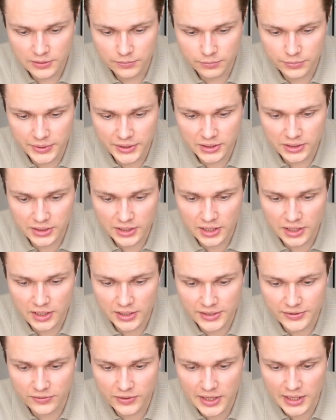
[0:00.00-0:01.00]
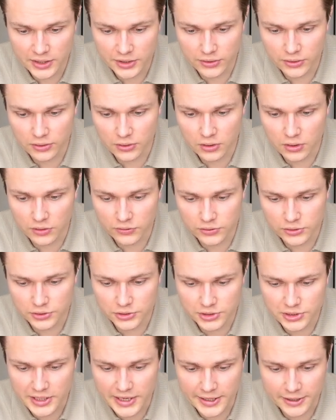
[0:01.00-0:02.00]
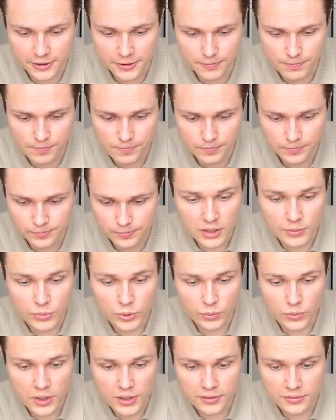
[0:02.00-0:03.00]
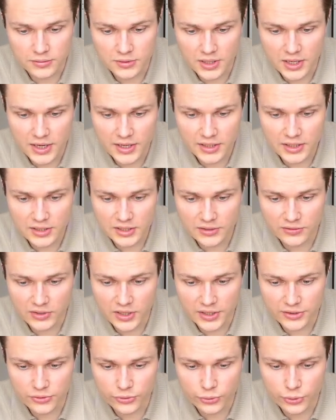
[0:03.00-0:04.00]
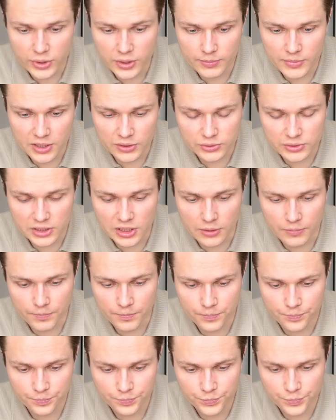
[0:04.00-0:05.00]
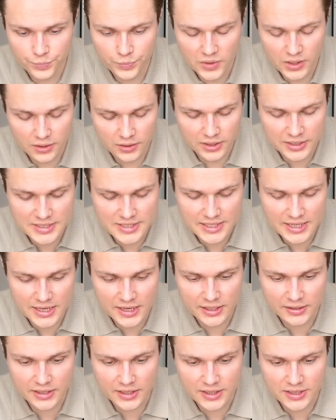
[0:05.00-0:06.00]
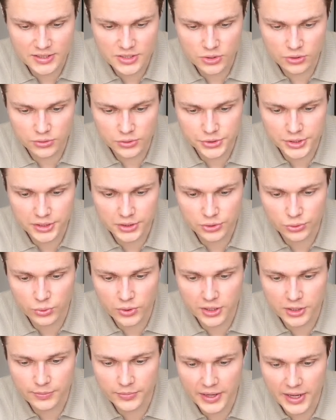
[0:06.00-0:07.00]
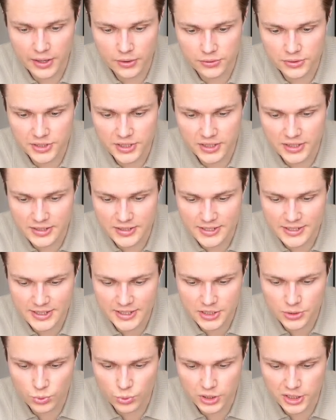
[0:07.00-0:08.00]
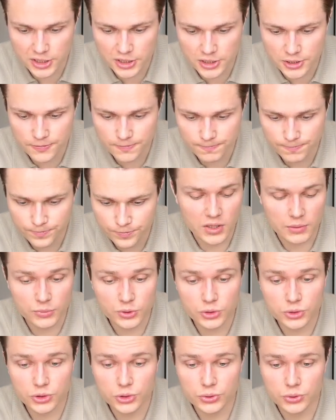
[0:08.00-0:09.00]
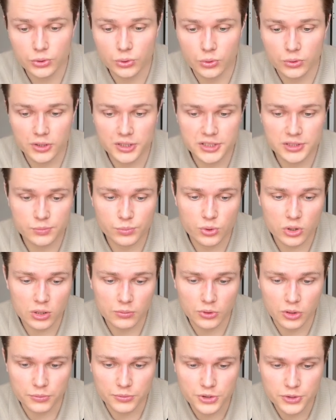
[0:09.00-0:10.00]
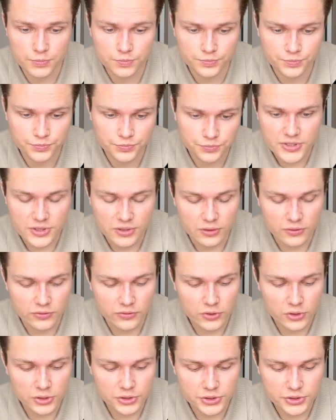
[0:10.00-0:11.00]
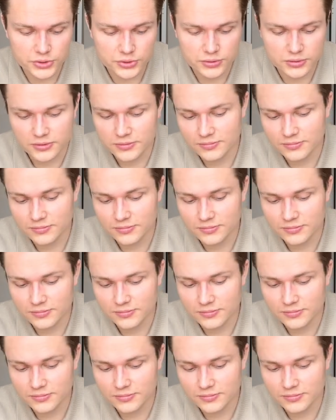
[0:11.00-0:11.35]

build a high value offer stack. Number 1, identify the dream outcome. Let's say that it's losing 20 pounds in 6 weeks. Number 2, list problems. So first,